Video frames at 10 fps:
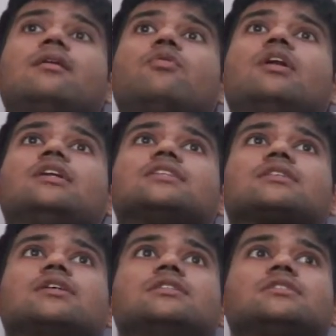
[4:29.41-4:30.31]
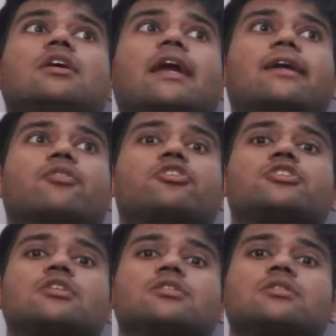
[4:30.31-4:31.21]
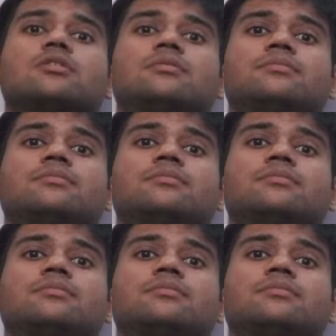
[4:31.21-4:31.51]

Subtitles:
we'll discuss the gate questions.